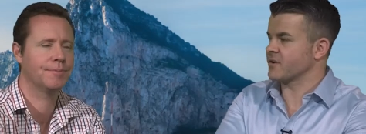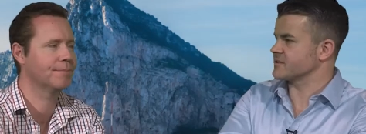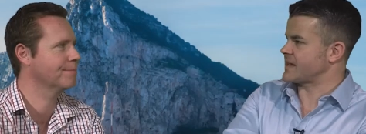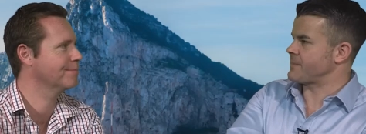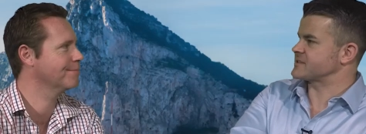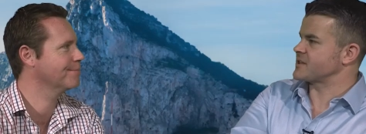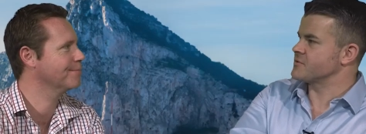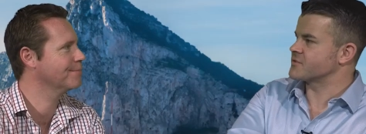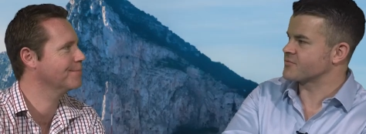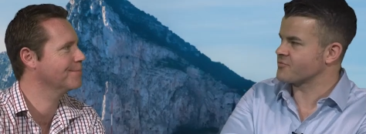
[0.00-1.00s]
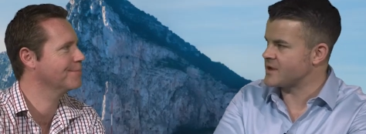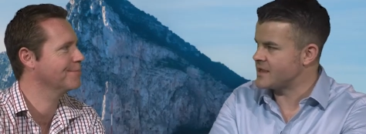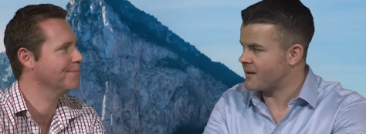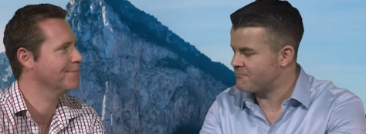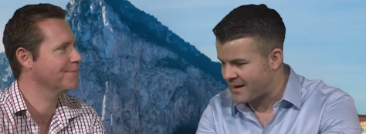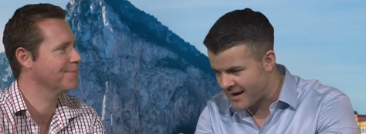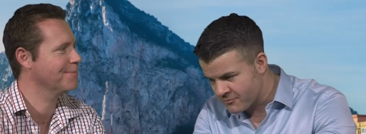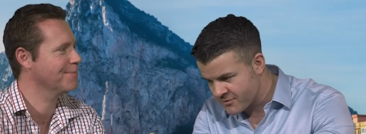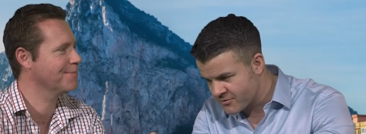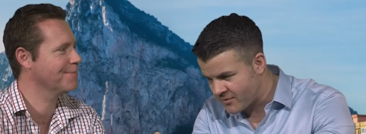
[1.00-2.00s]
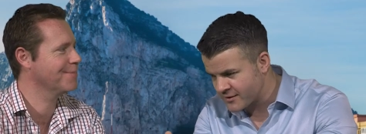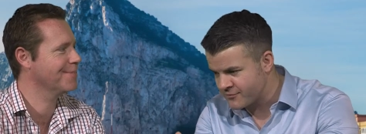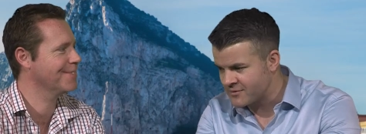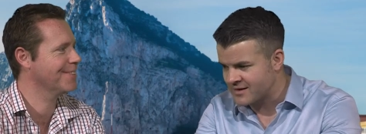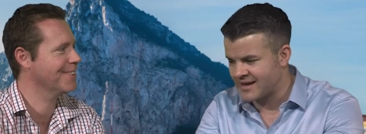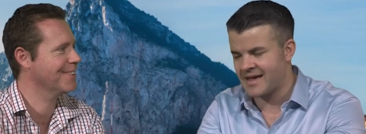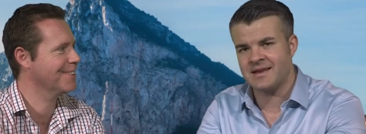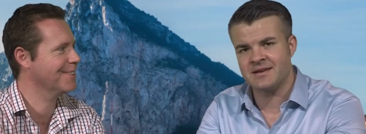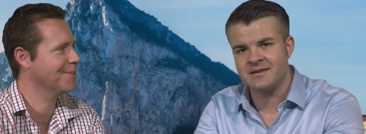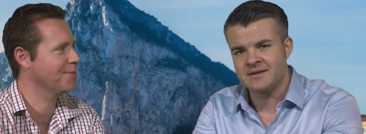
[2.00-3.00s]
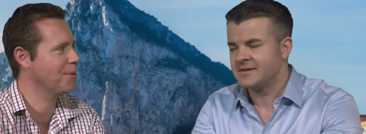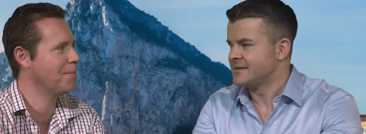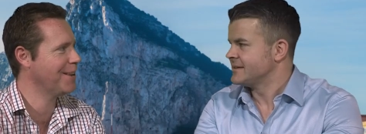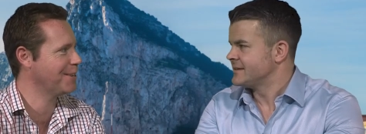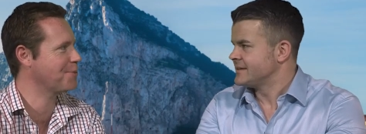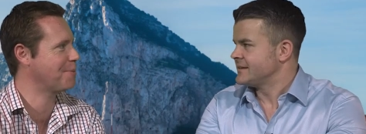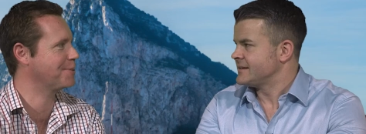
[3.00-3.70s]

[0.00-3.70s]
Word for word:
Speaker 1: We've got to episode three. I'm back with the wonderful Glenn. We made it to